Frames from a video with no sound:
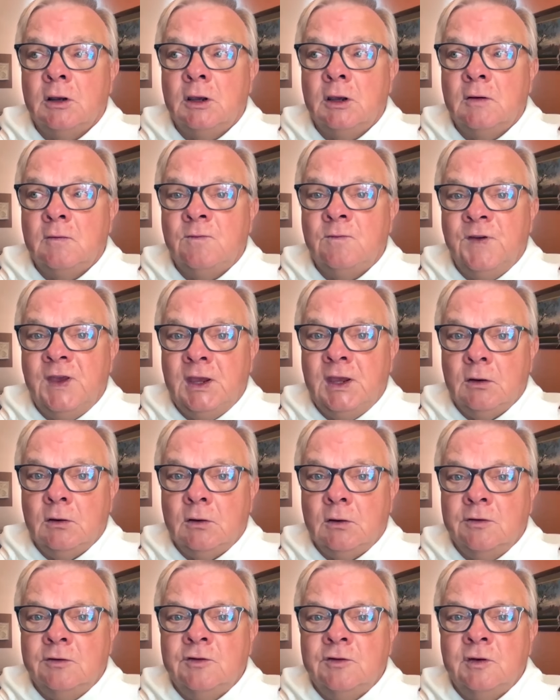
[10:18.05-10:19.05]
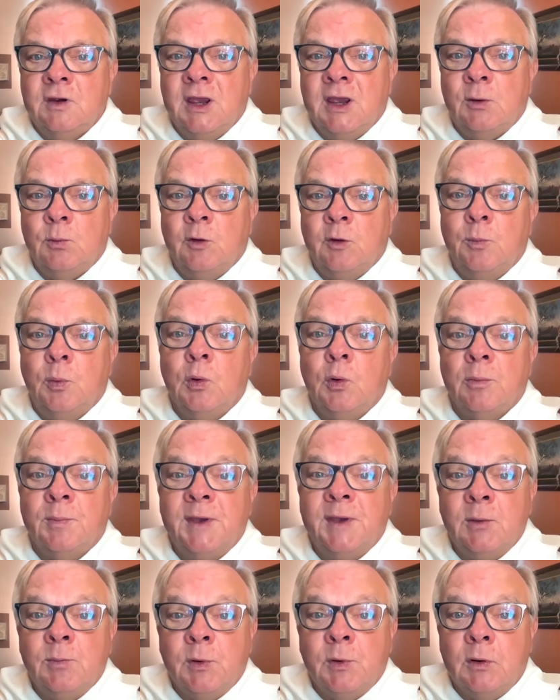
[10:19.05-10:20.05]
in fields and with poor
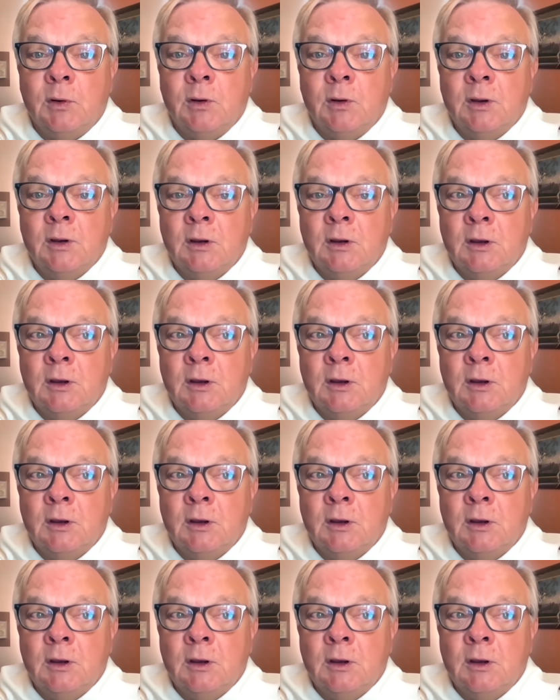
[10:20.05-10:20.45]
people,